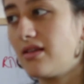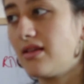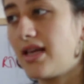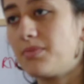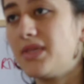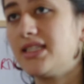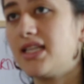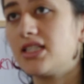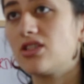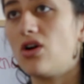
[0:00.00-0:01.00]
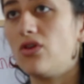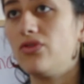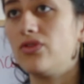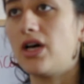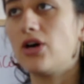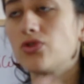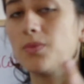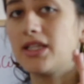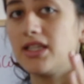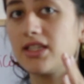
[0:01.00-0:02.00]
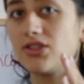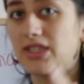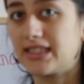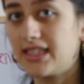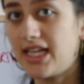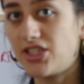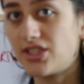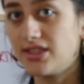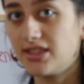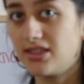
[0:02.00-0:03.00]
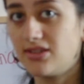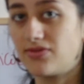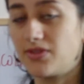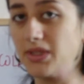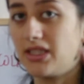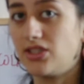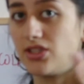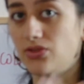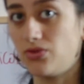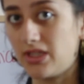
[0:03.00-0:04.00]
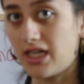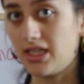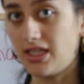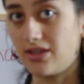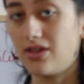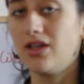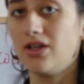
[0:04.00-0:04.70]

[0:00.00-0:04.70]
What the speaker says: like mistakes of automatic translations from English into Italian.